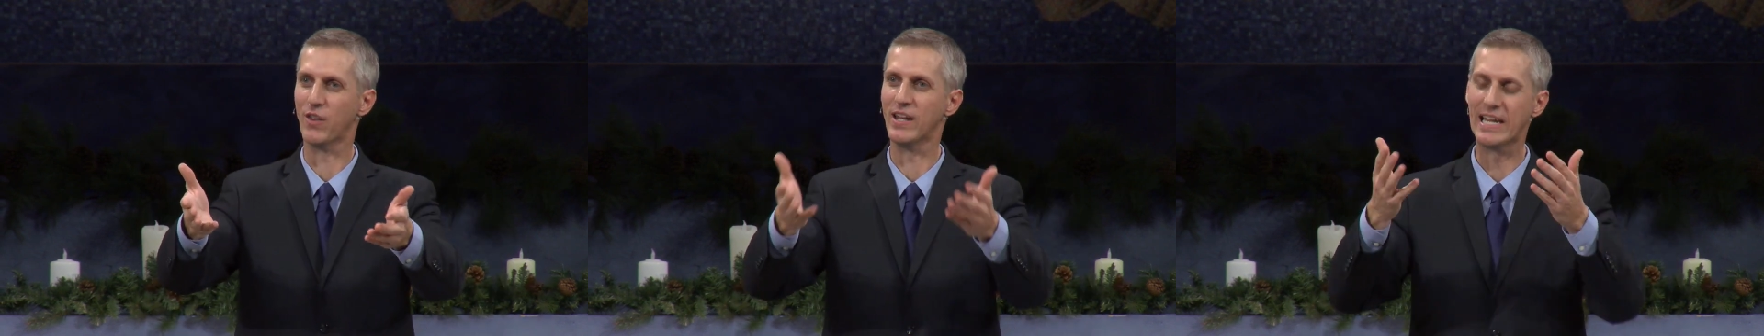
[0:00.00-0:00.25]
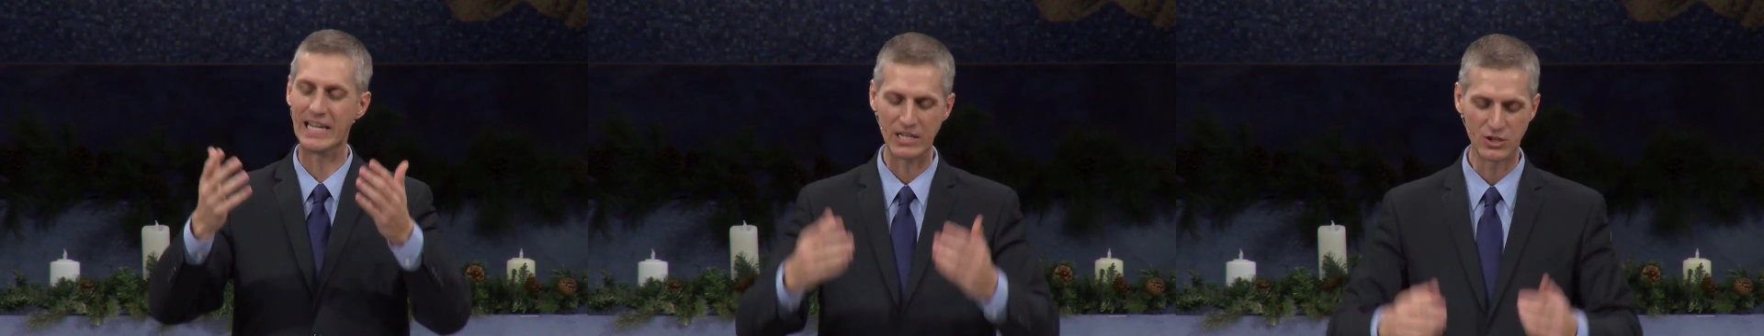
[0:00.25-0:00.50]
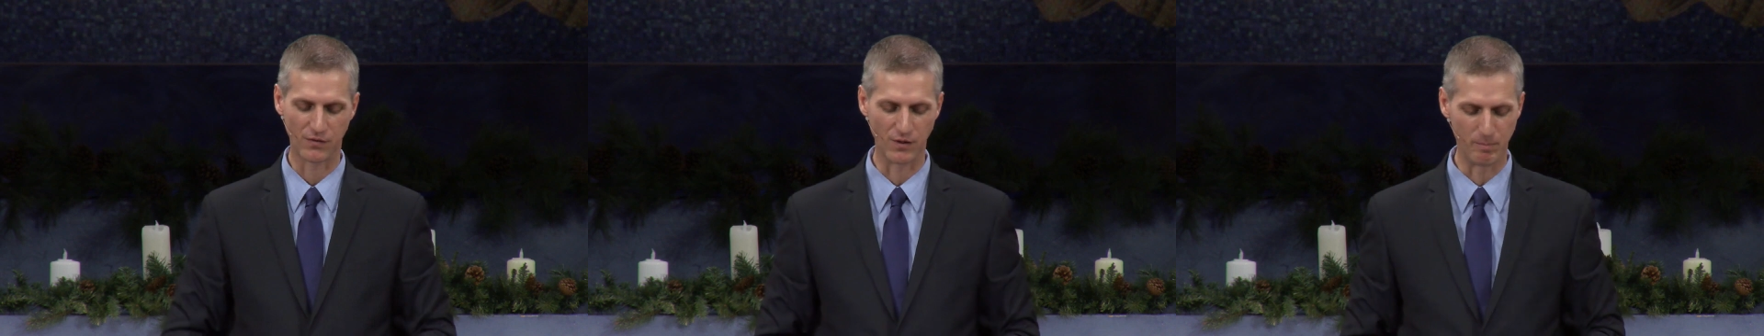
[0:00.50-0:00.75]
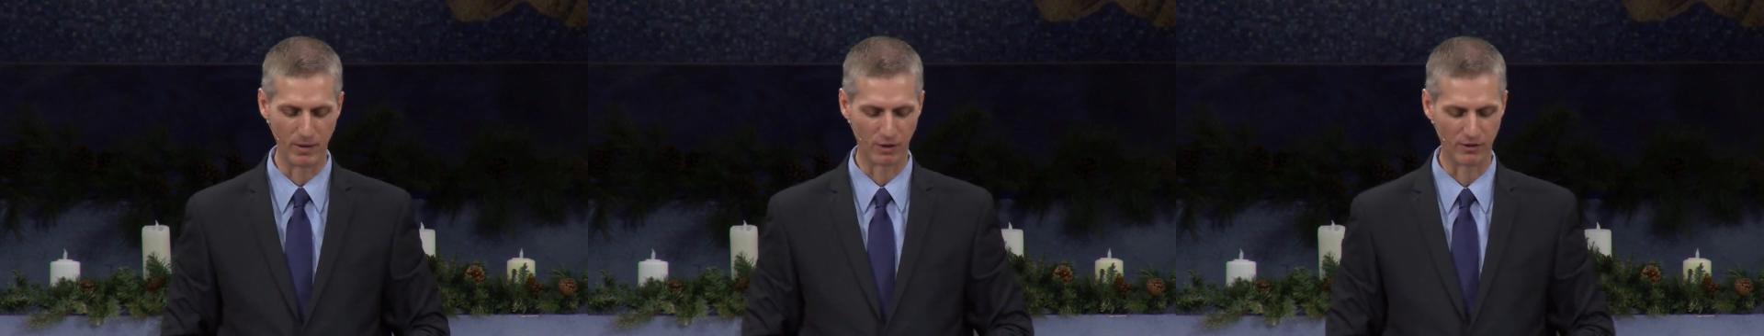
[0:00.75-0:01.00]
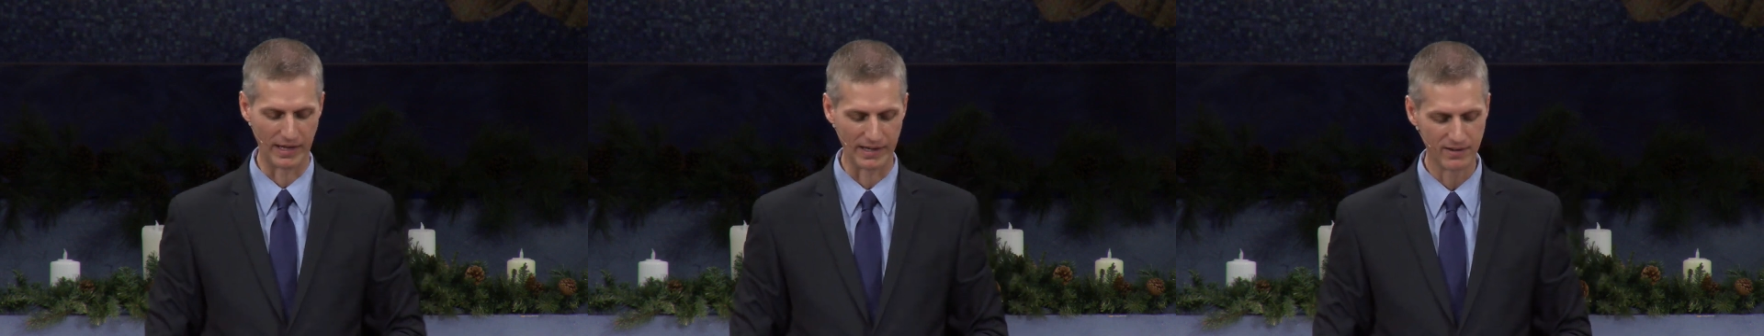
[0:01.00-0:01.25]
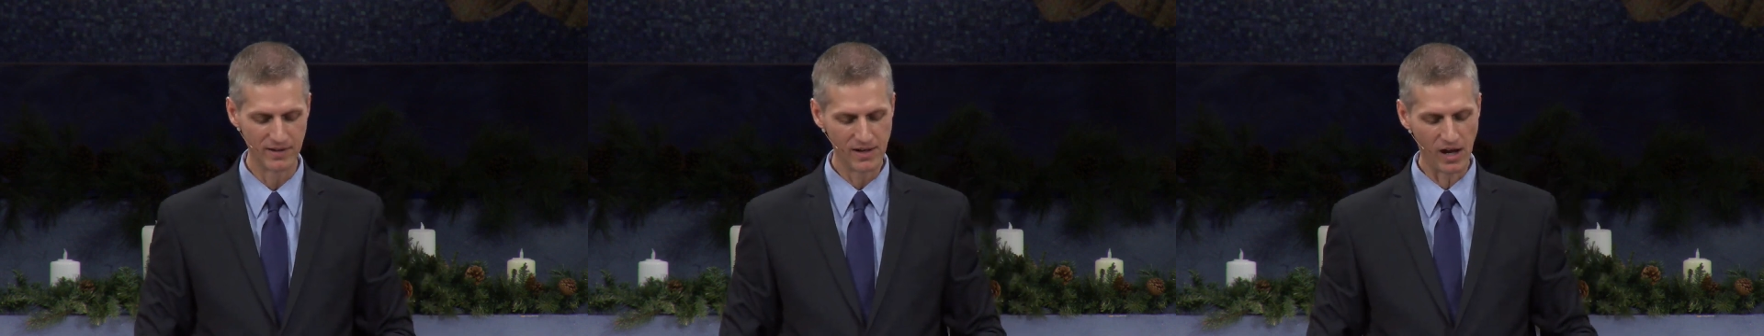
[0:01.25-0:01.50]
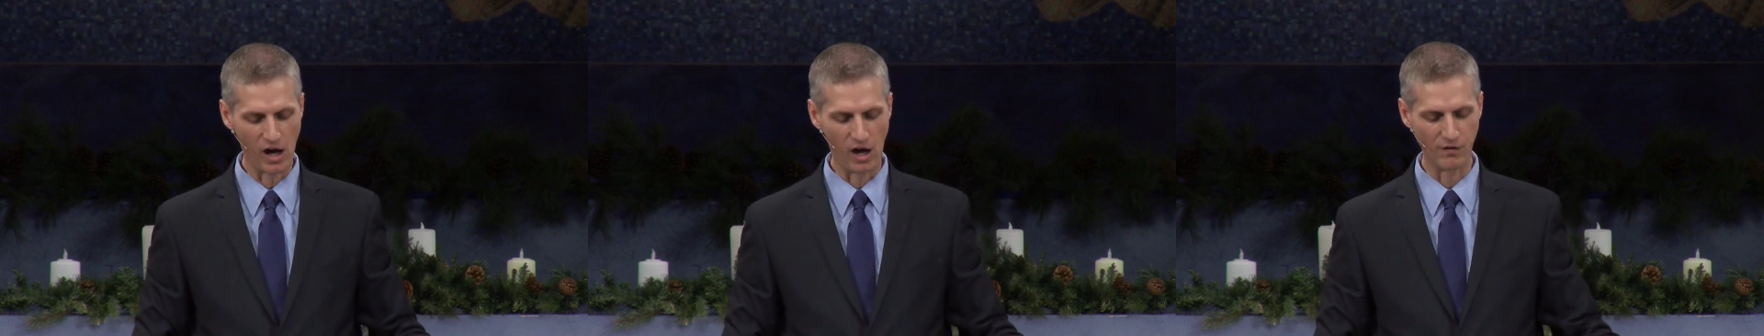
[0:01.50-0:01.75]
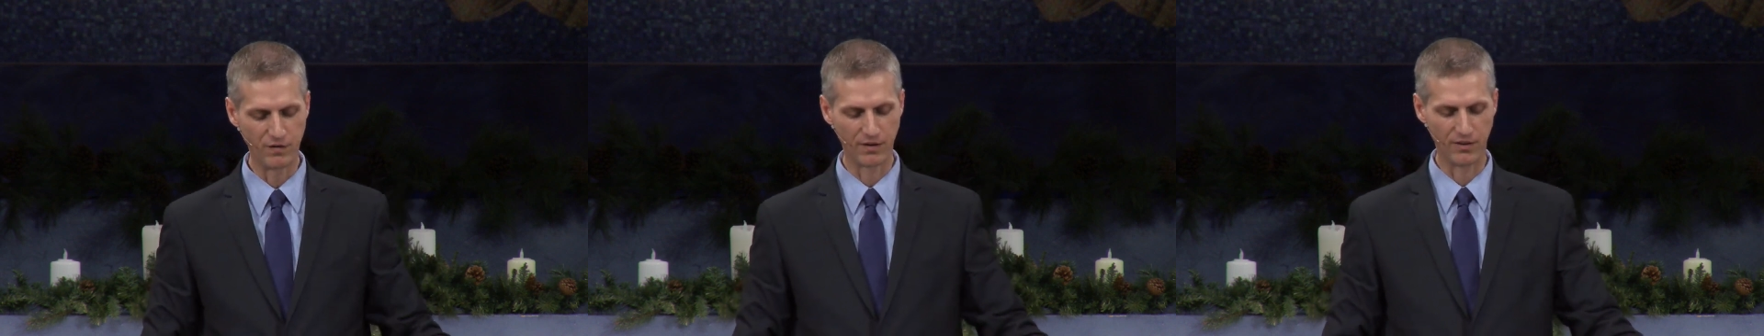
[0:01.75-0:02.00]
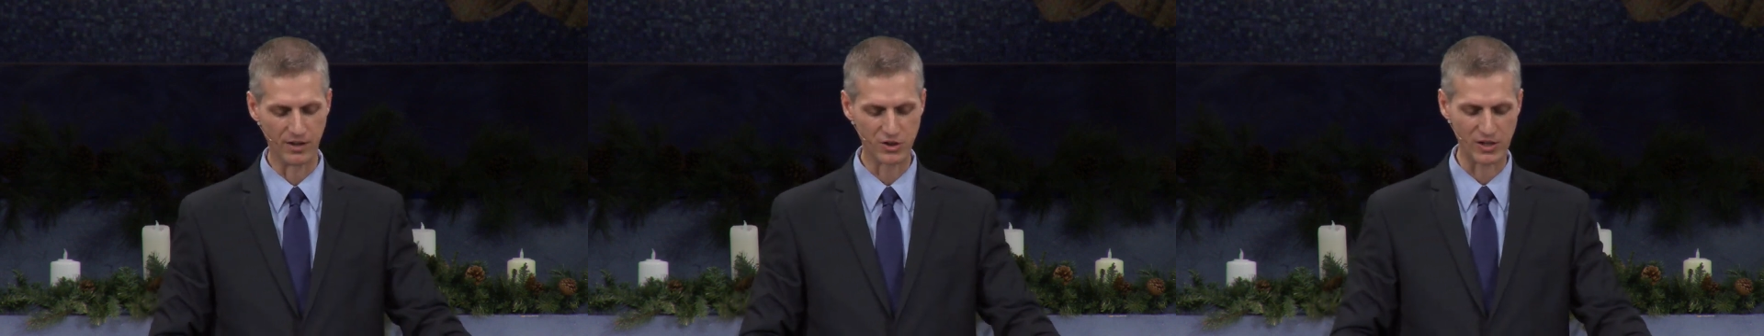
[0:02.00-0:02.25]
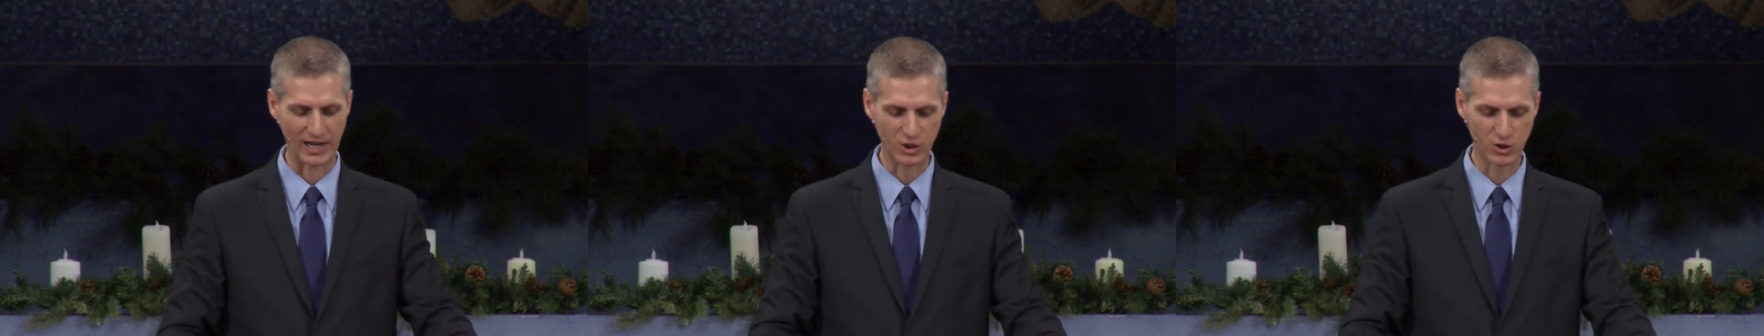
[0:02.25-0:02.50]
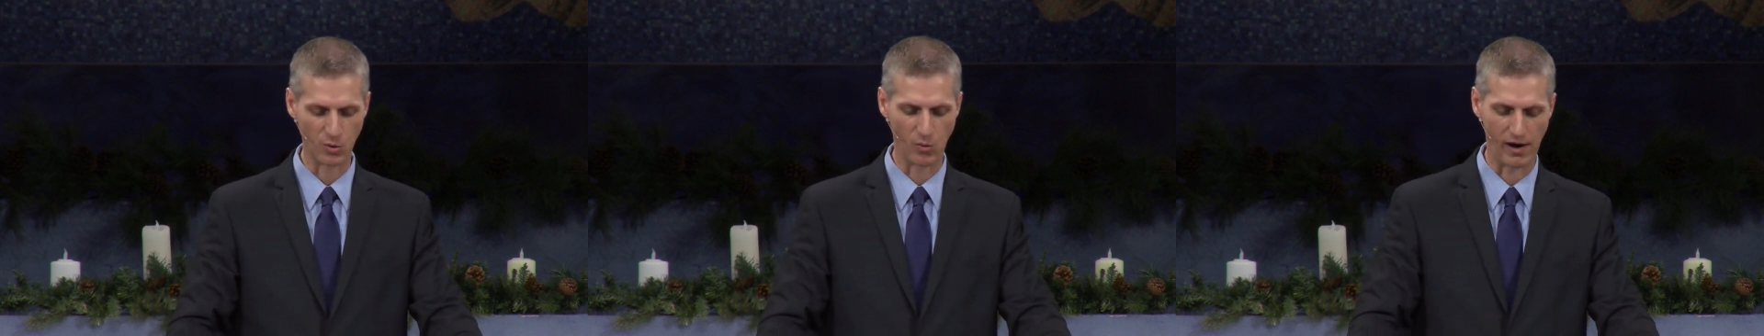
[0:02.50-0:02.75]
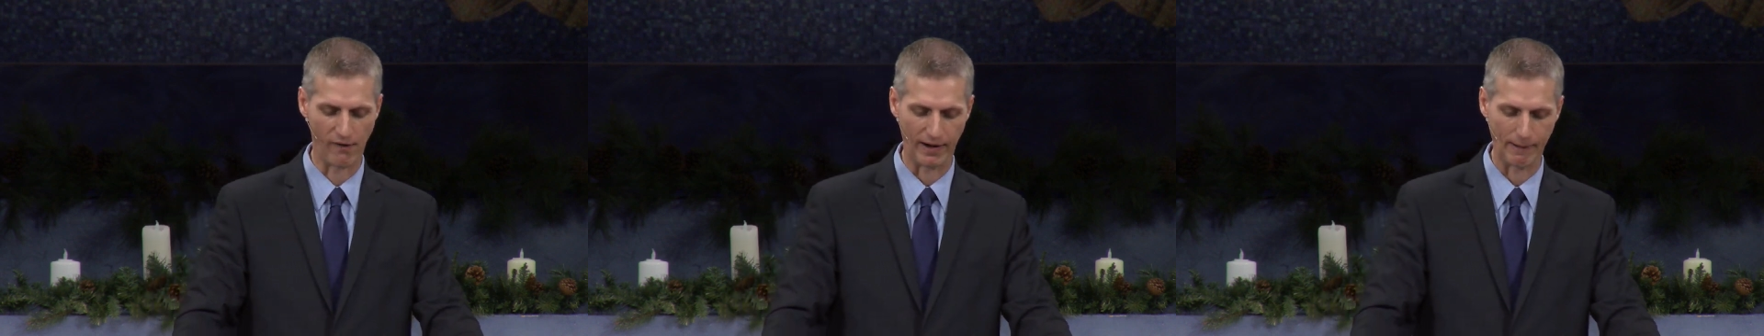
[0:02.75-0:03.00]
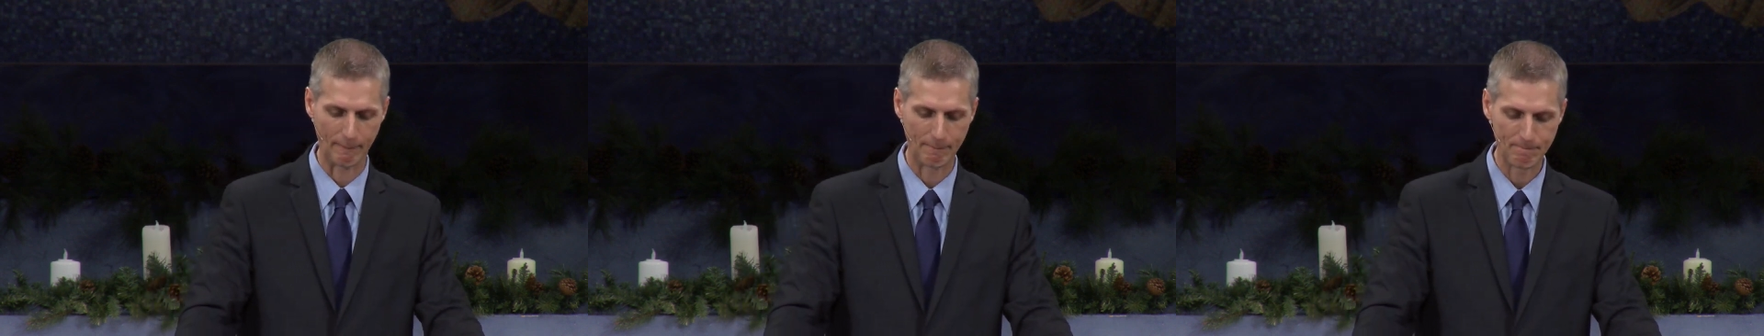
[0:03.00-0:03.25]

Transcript: the needs of the building of the sanctuary.